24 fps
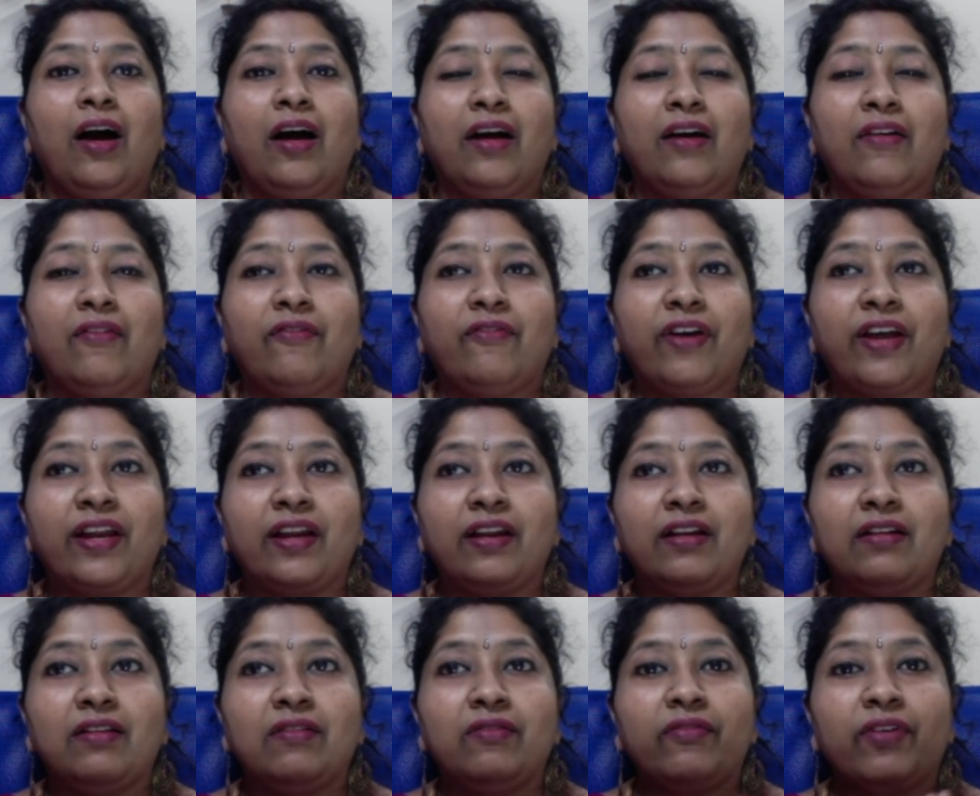
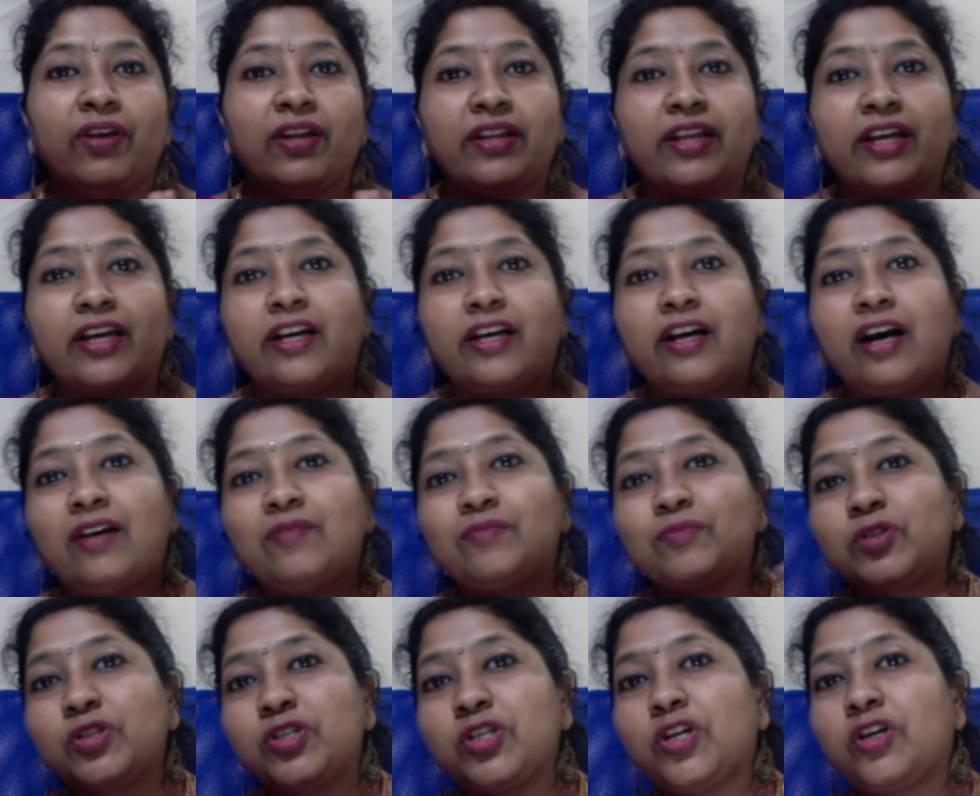When they come
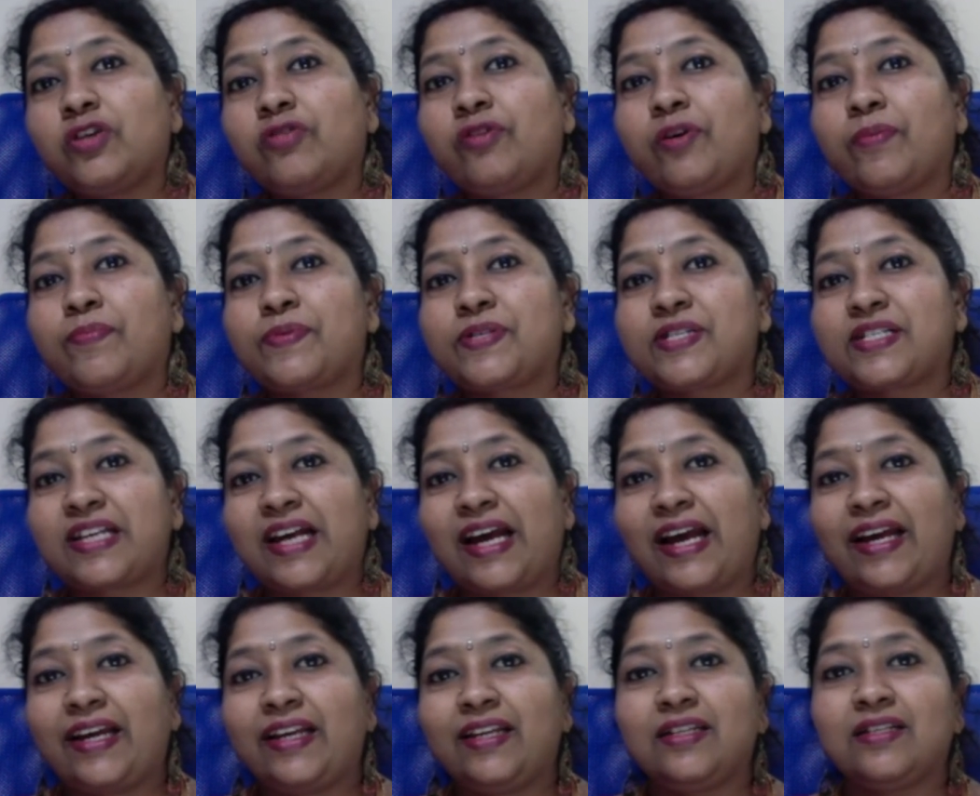to your
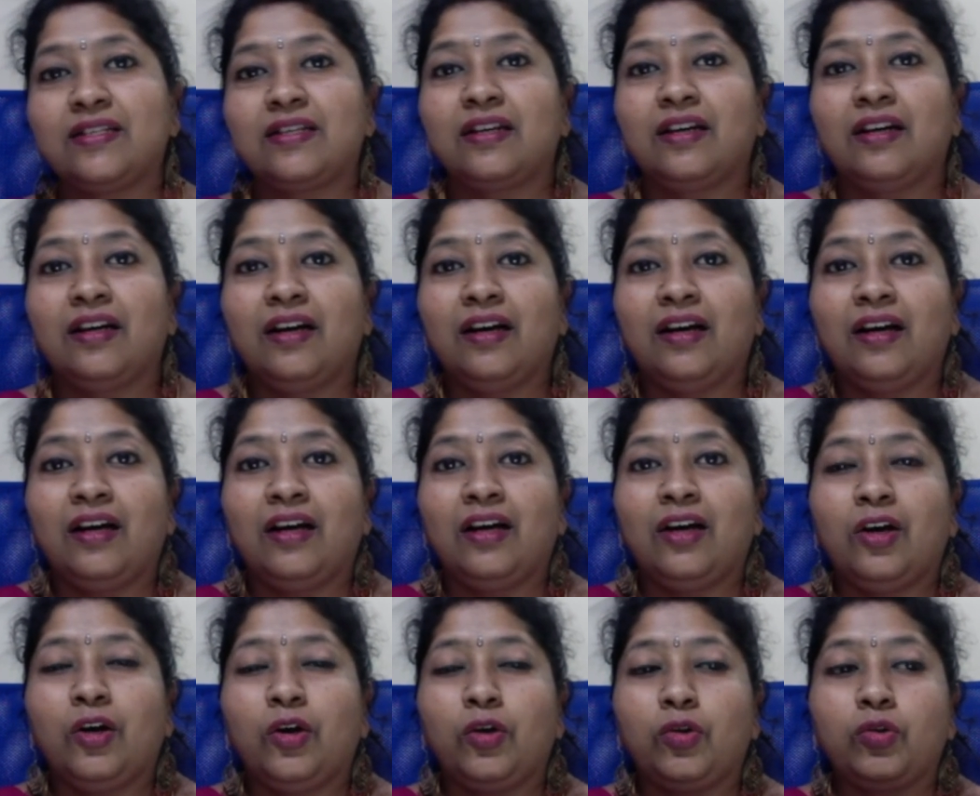website,
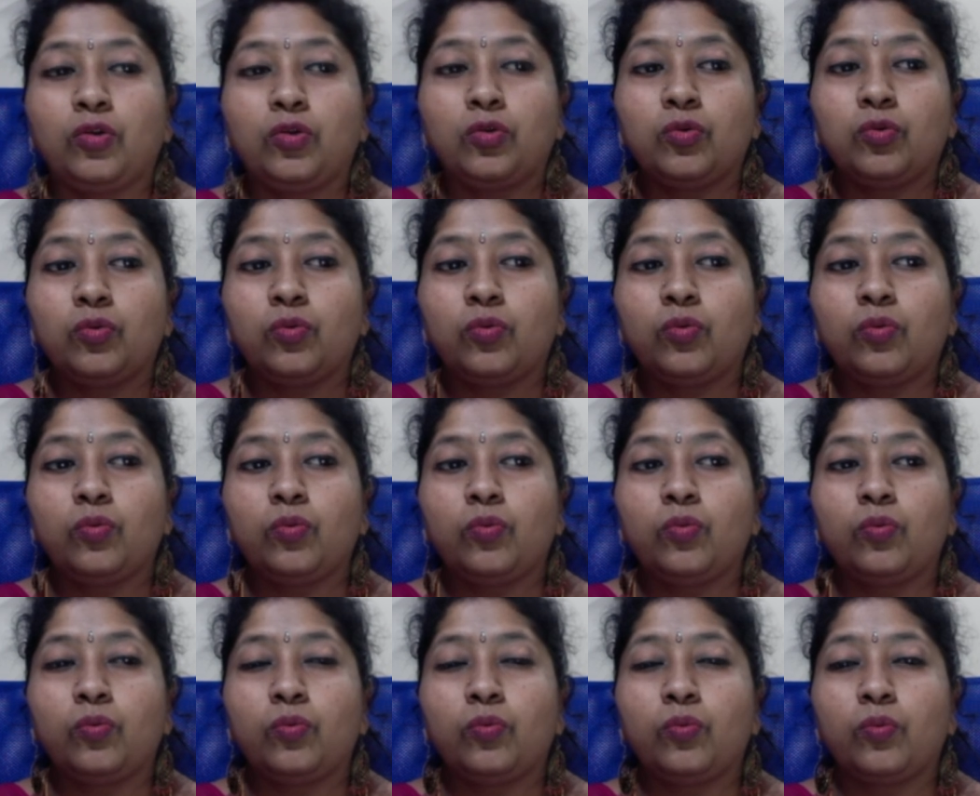you
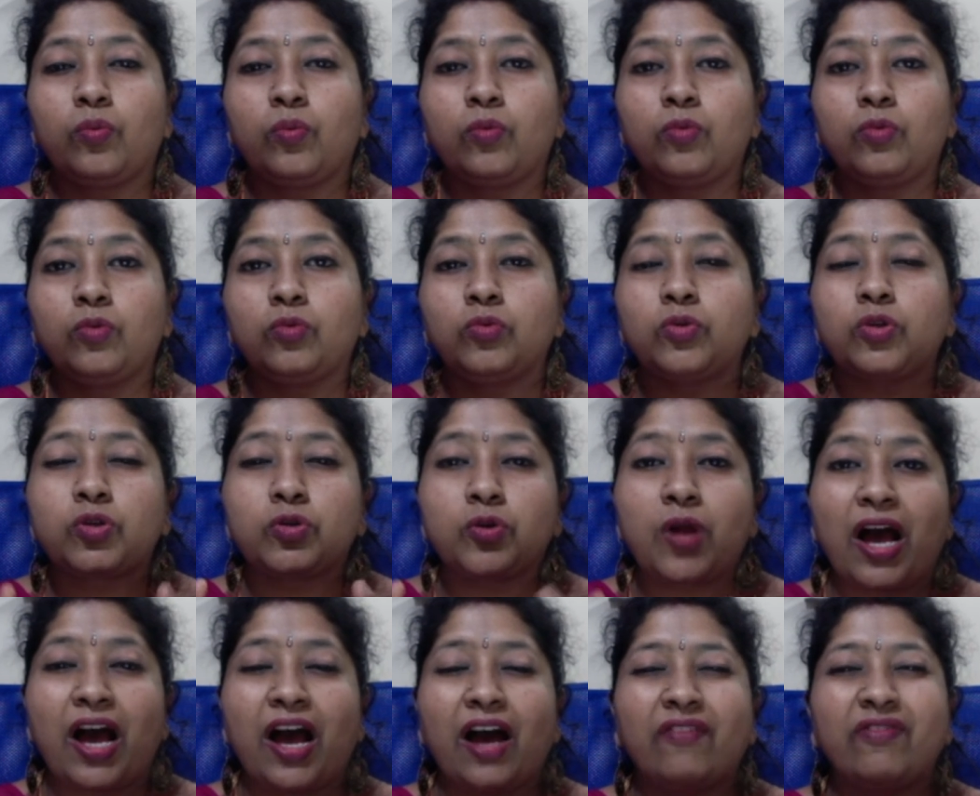should
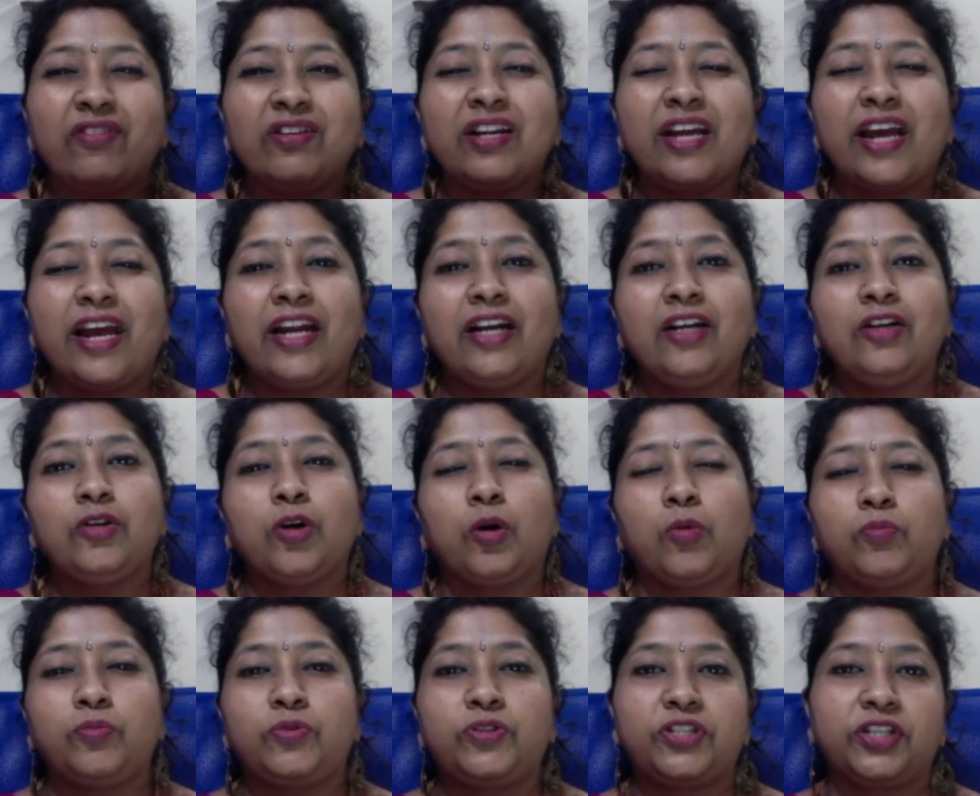have an end
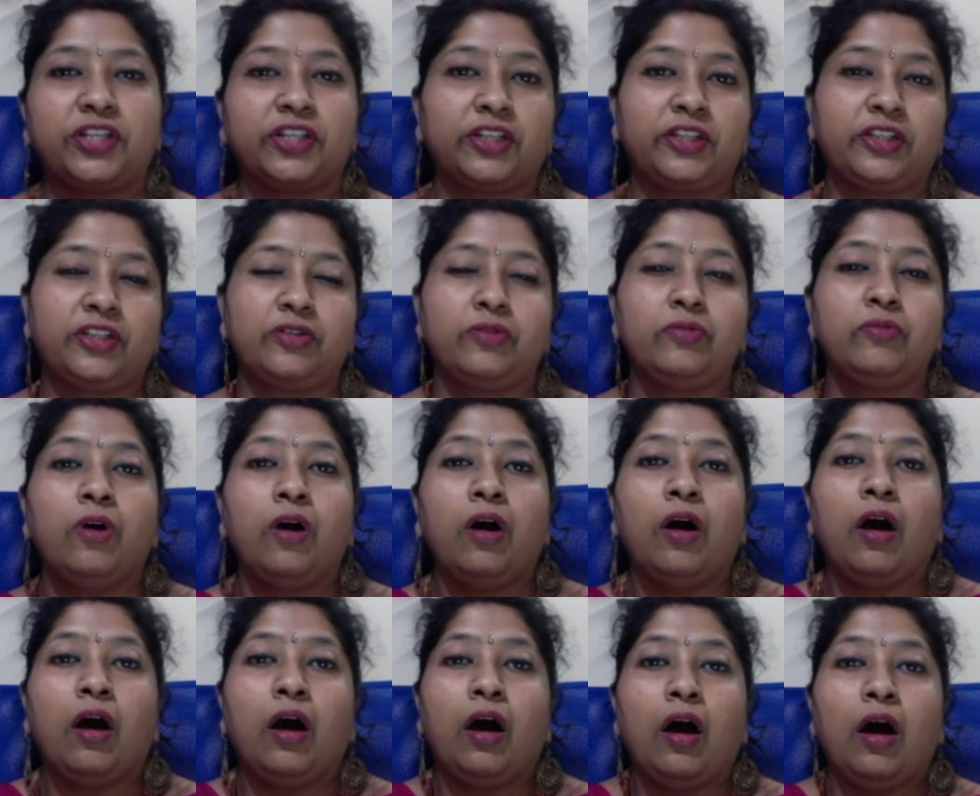objective,
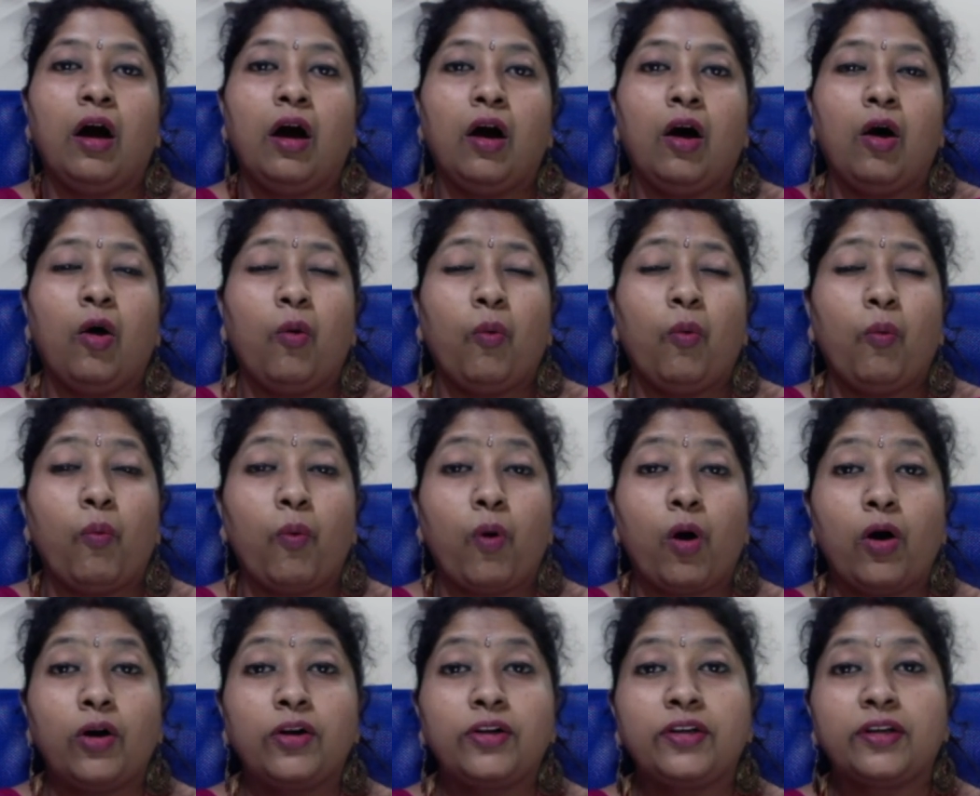
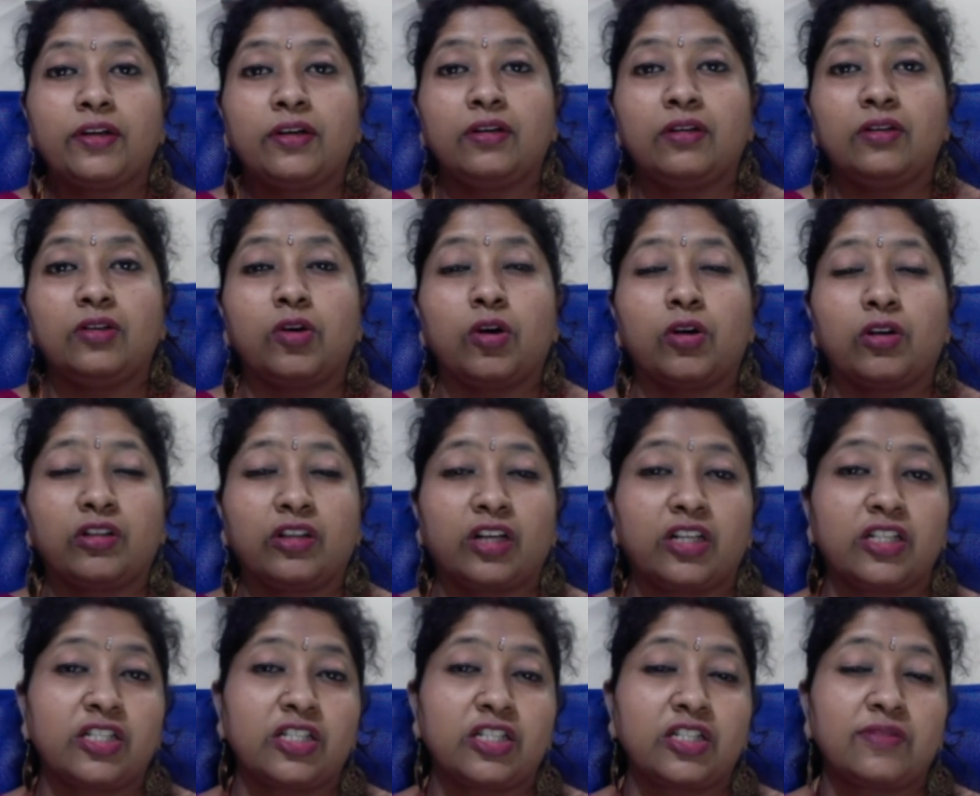what your
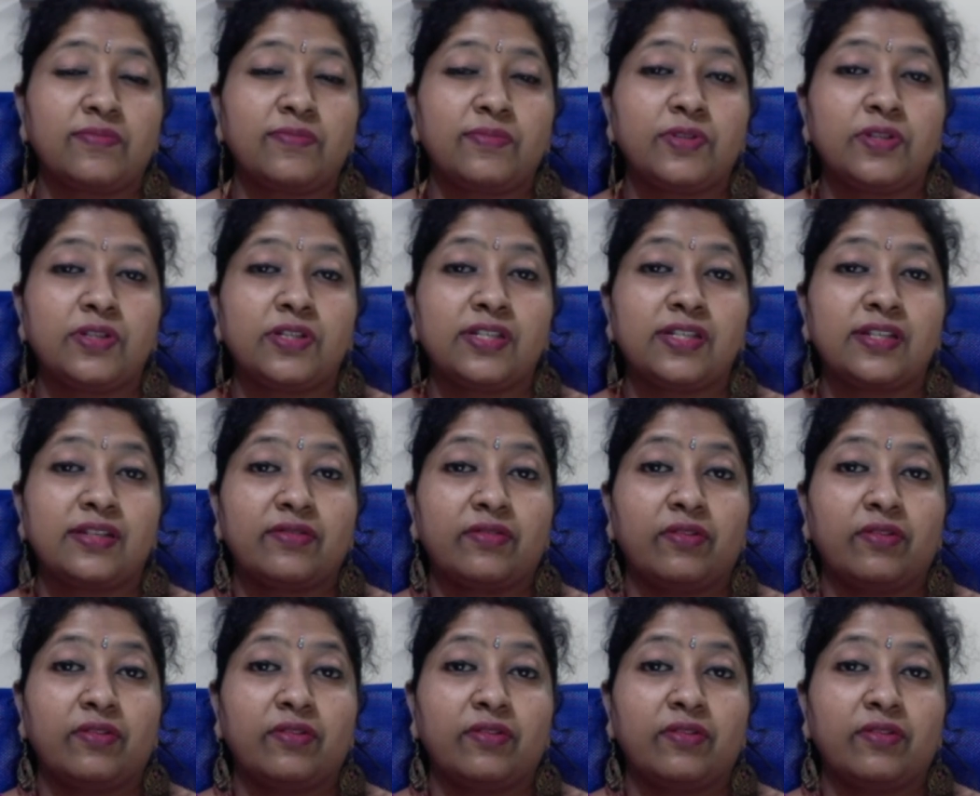customers